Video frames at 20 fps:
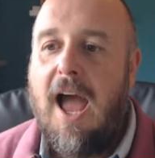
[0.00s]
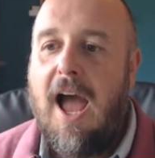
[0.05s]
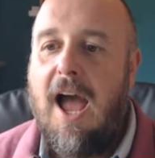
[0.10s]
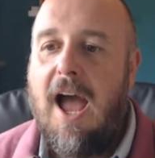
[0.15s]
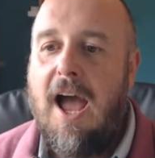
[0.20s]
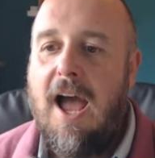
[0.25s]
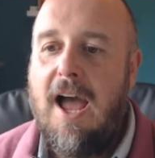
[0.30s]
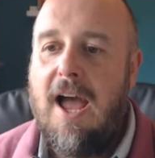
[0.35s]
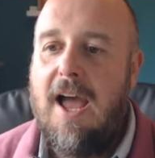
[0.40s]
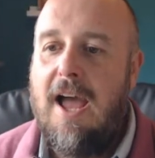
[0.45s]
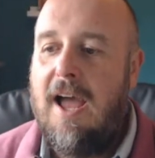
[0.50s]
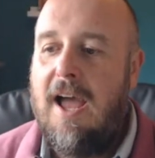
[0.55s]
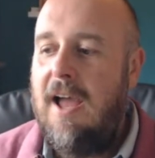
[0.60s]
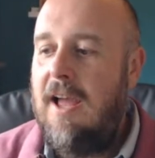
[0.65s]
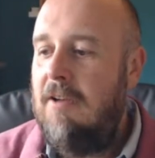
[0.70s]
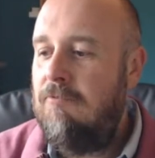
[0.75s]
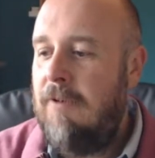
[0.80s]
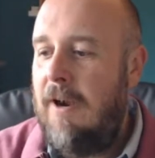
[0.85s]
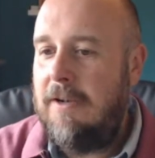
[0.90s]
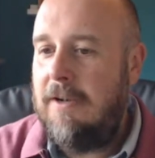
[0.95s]

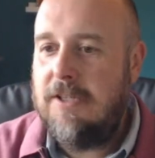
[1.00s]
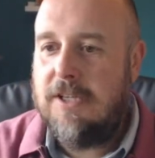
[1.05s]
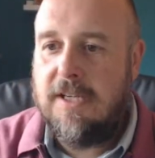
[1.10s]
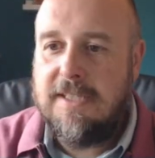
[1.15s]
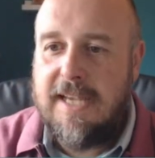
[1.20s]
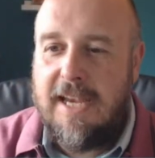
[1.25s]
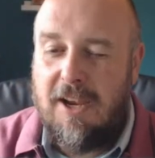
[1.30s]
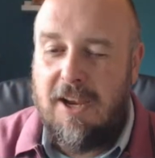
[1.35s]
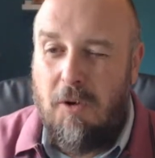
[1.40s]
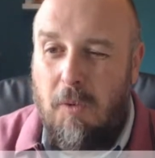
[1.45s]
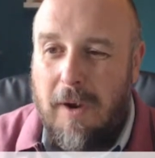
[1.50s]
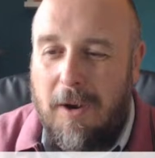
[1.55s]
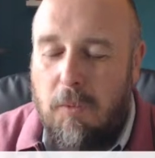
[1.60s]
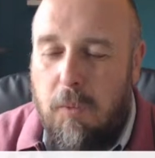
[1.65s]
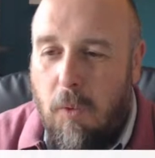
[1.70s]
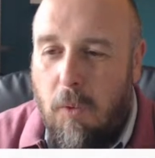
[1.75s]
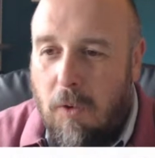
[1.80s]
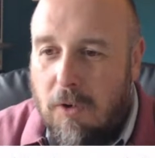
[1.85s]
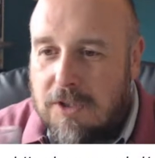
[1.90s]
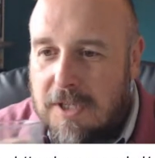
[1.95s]
Right. Just going to take a quick
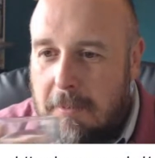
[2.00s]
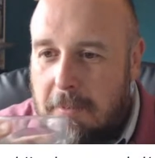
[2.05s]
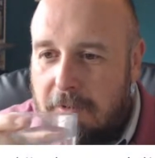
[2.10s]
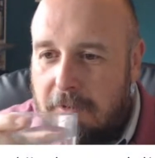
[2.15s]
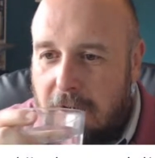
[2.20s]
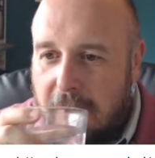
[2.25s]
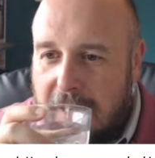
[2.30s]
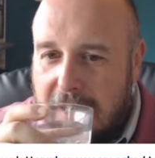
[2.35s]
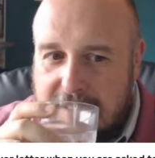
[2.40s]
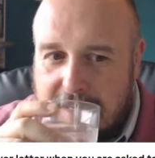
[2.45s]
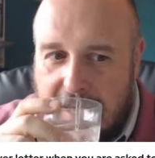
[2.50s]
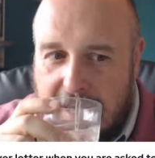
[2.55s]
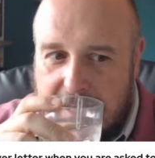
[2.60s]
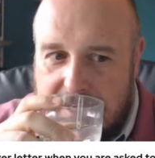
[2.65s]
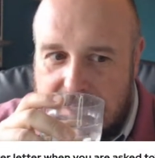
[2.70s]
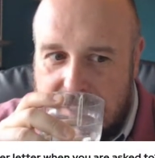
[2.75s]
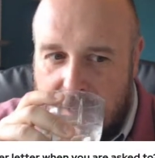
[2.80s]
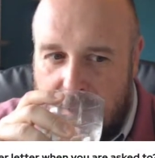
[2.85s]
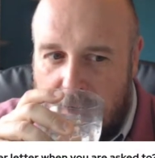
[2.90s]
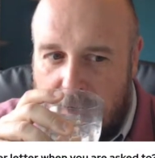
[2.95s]
water before I get to
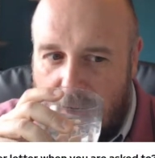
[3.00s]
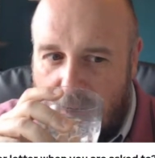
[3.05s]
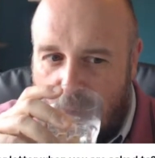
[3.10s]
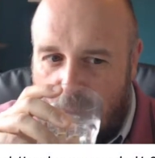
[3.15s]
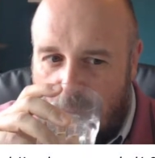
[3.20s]
Hasnan.